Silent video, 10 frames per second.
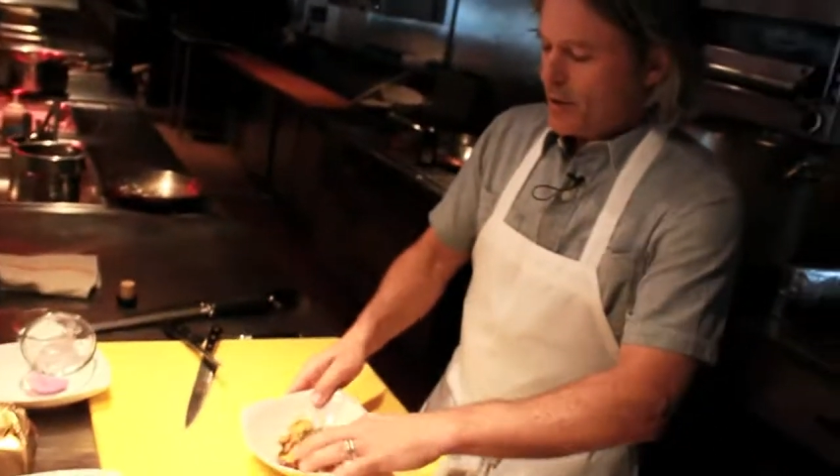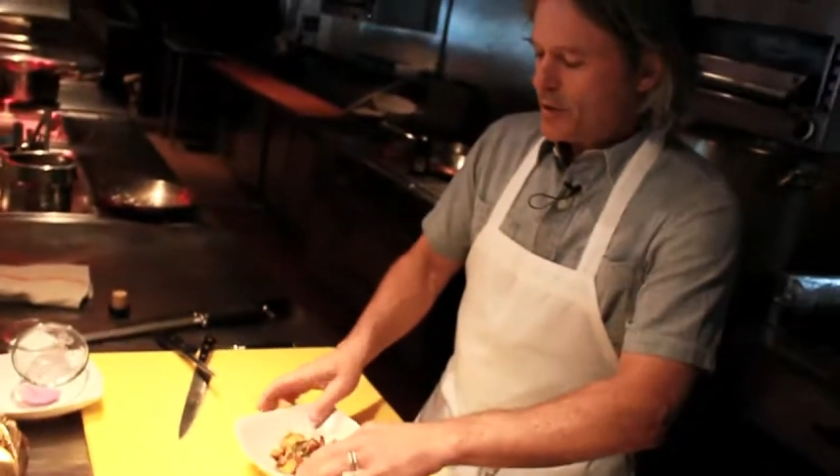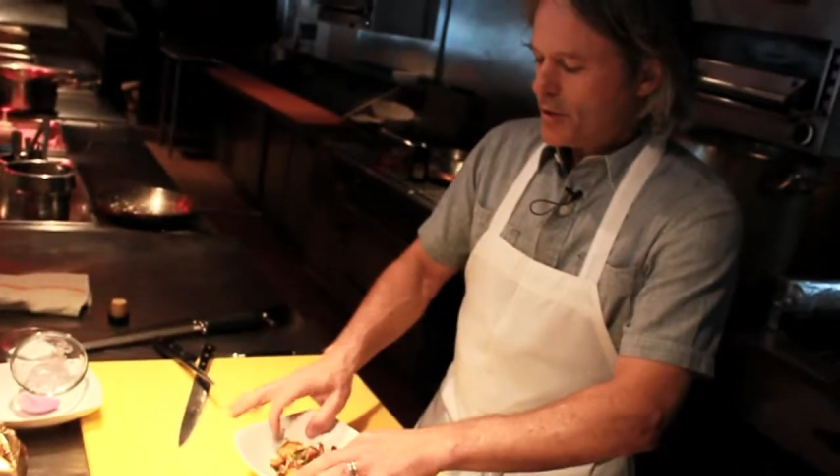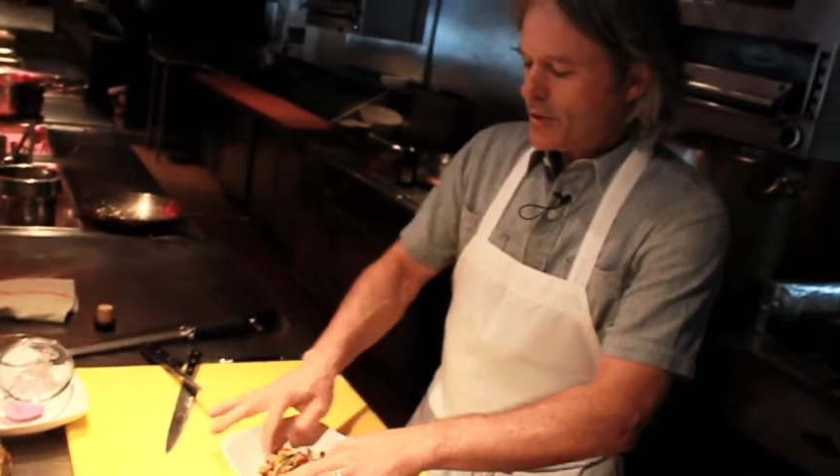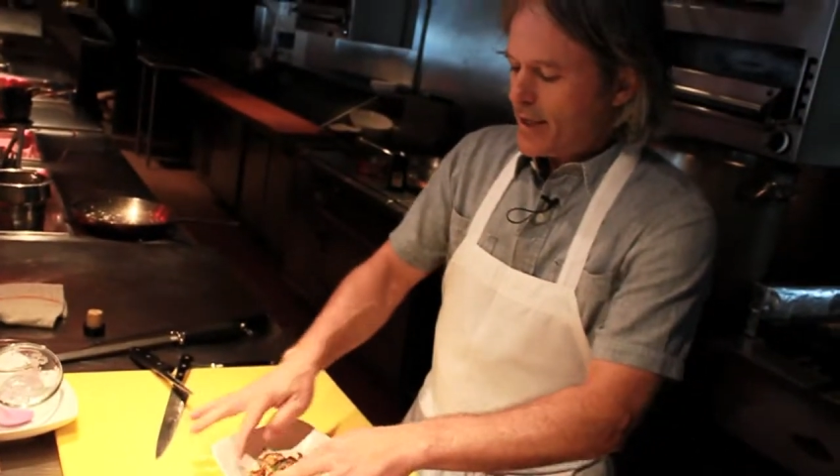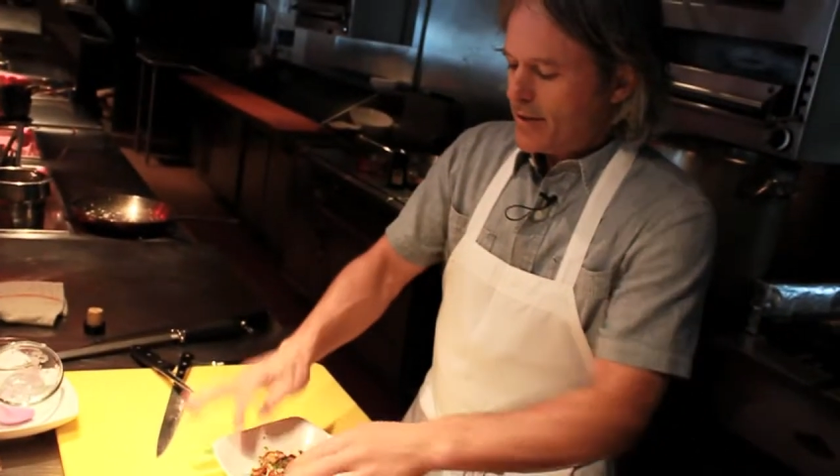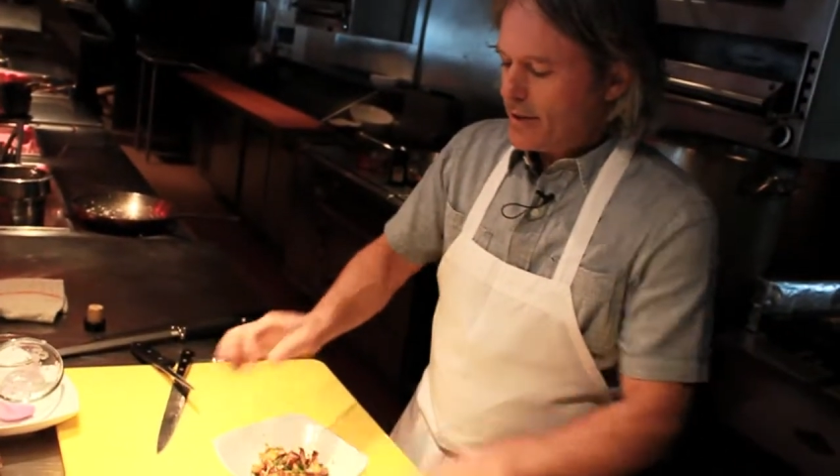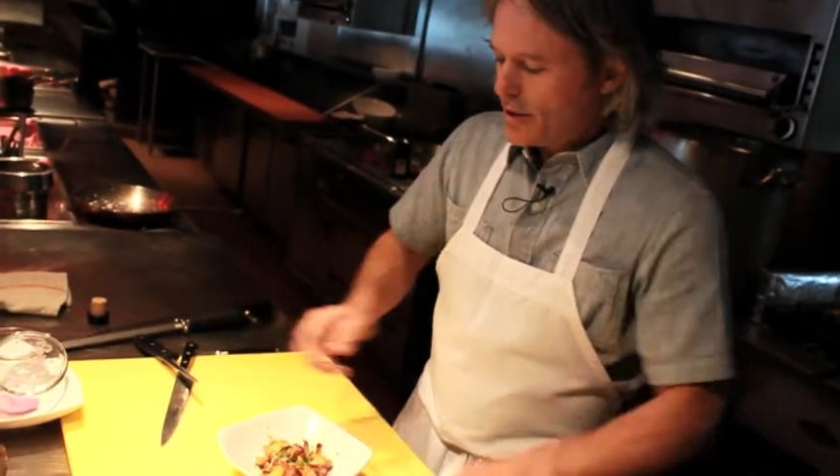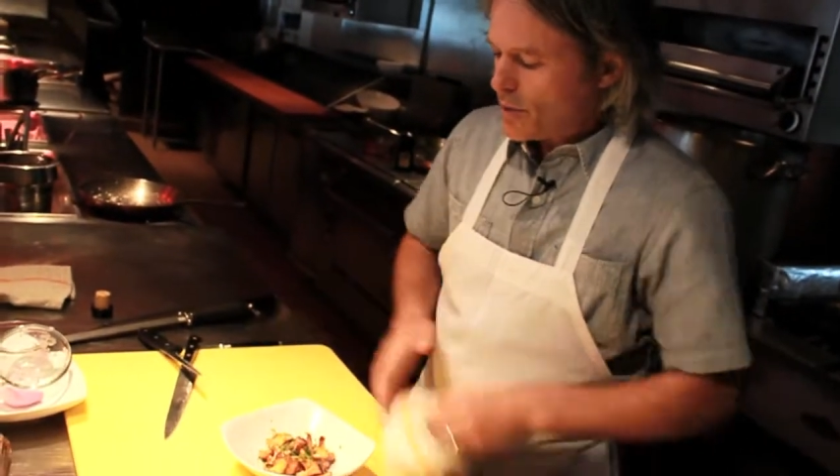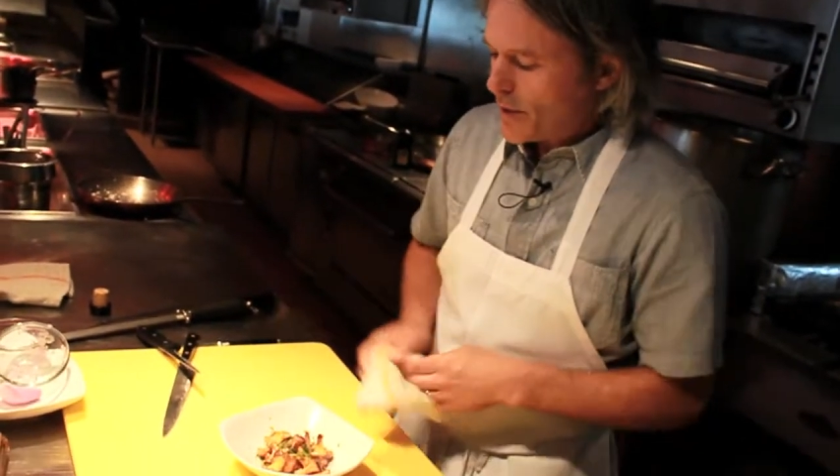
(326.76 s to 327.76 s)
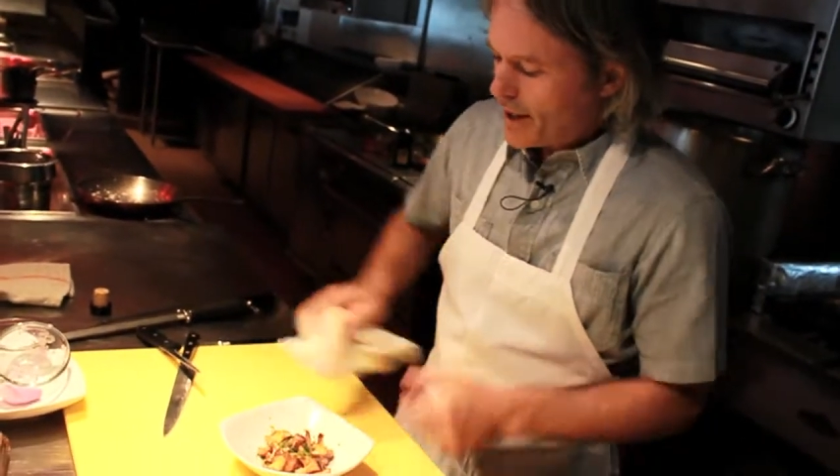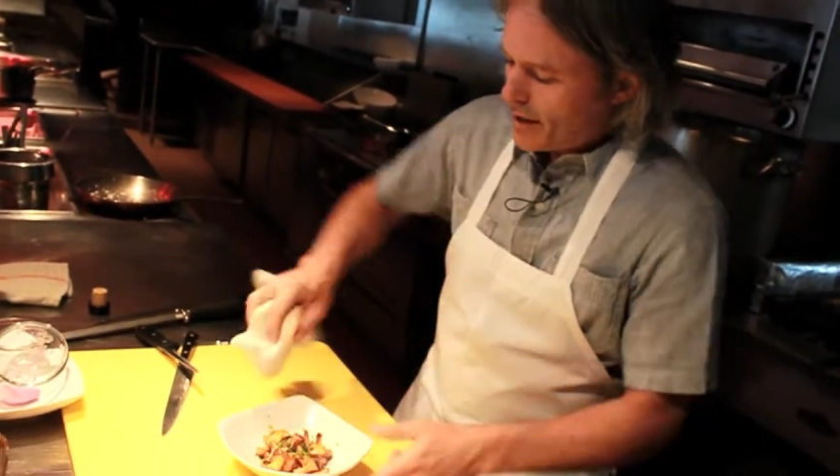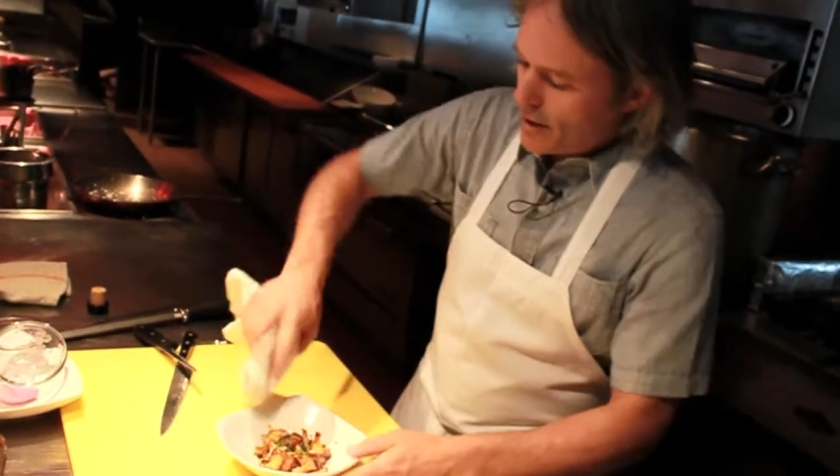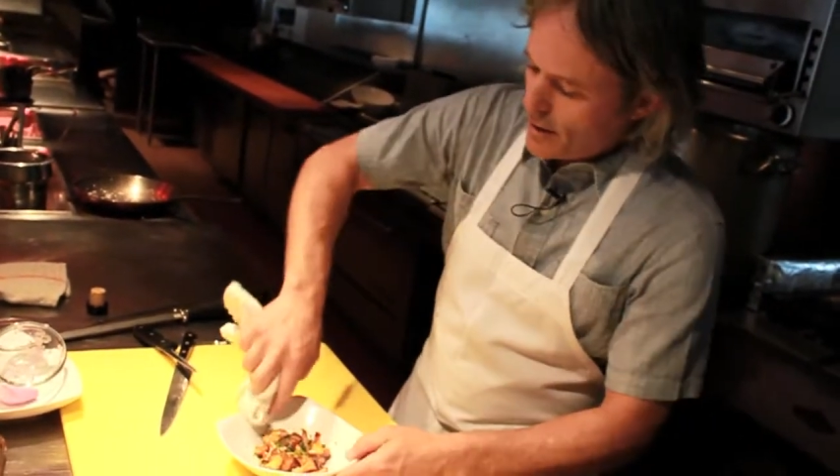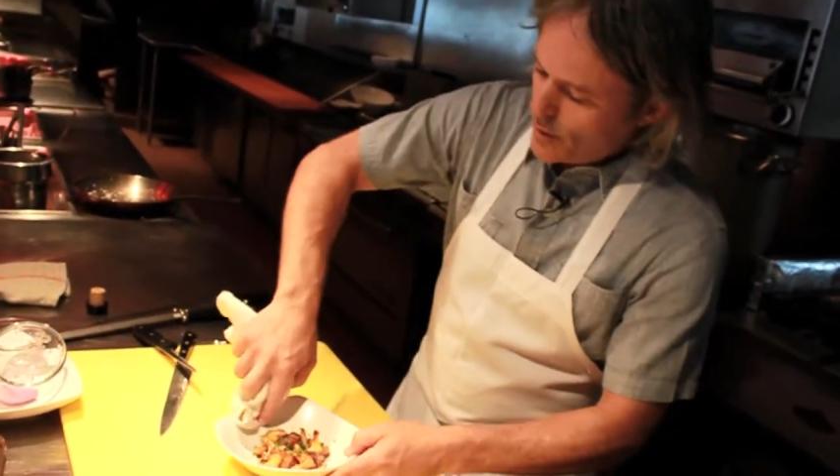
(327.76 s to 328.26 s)
your side dish, ready to
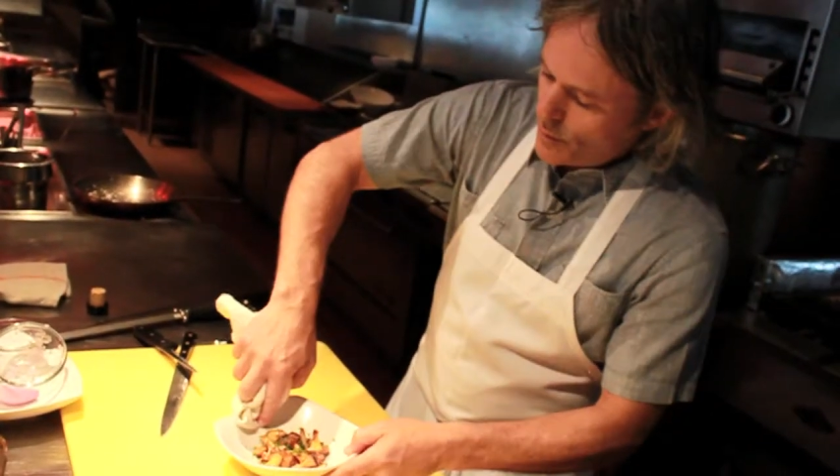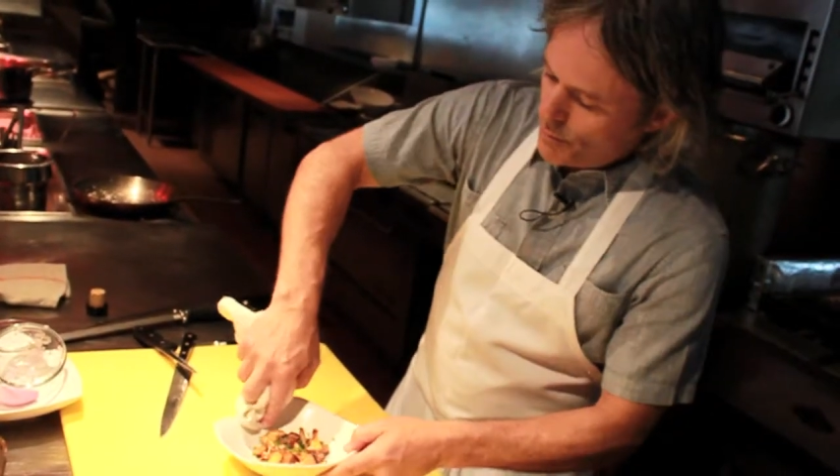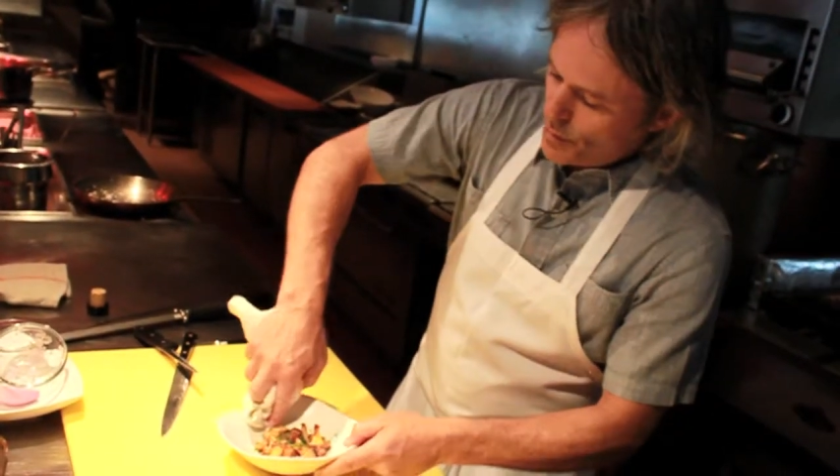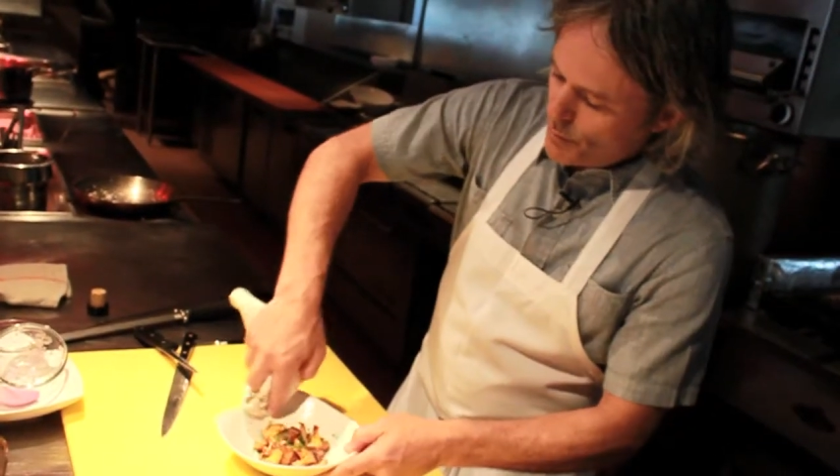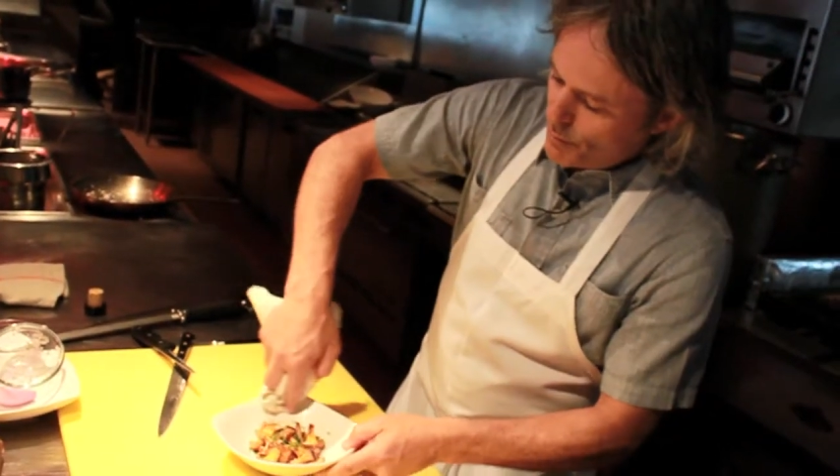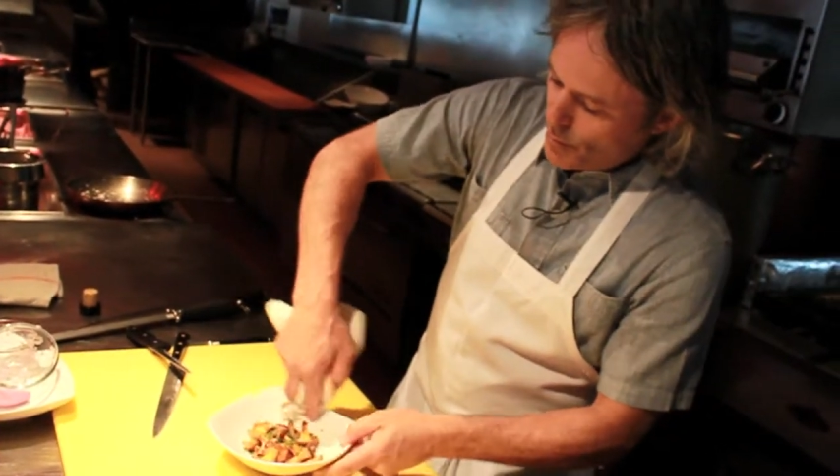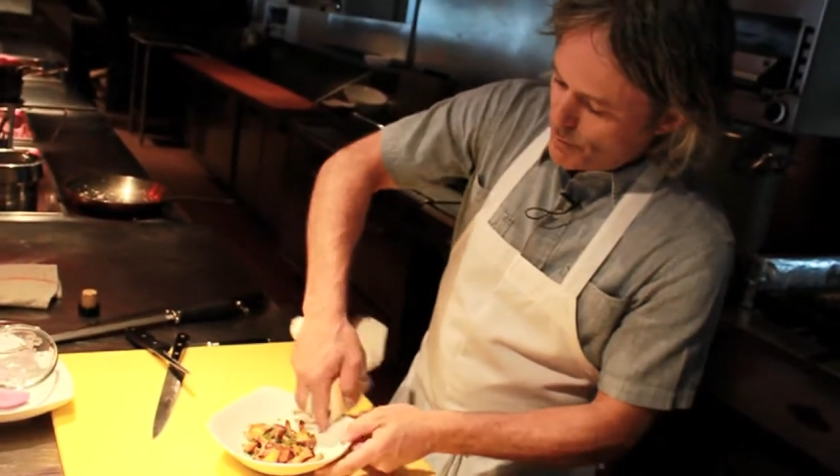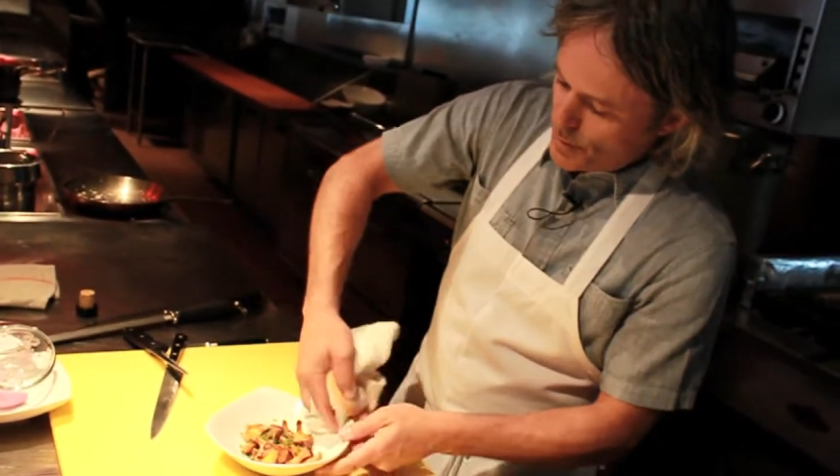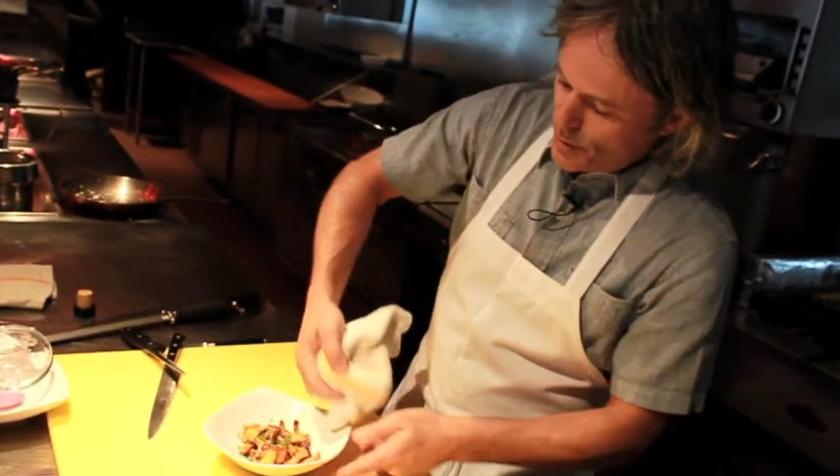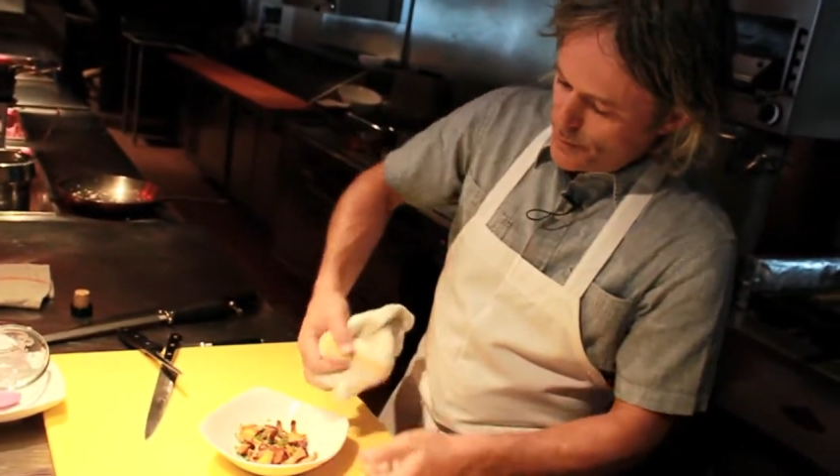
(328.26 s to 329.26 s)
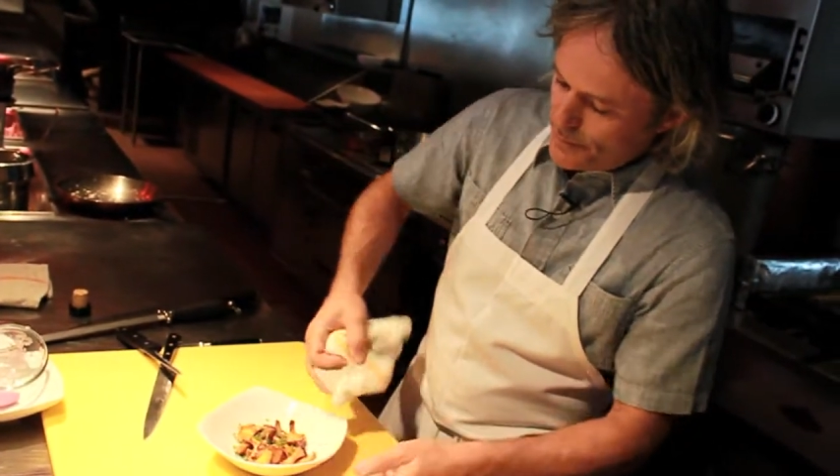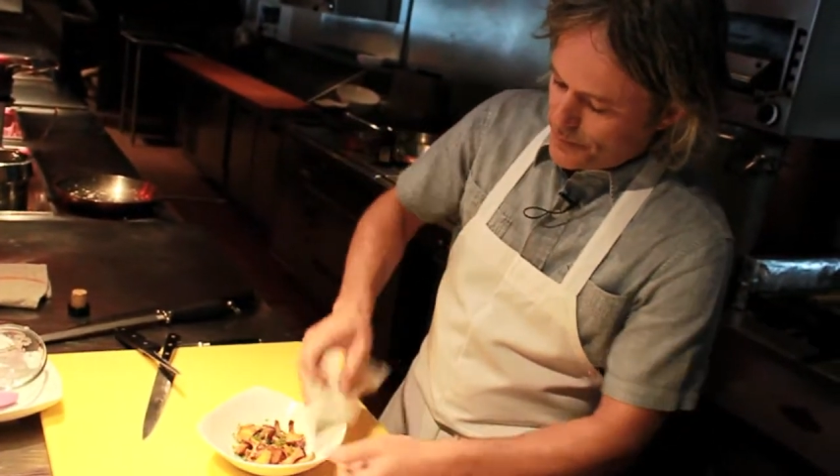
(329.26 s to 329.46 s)
go. Boom, boom, boom.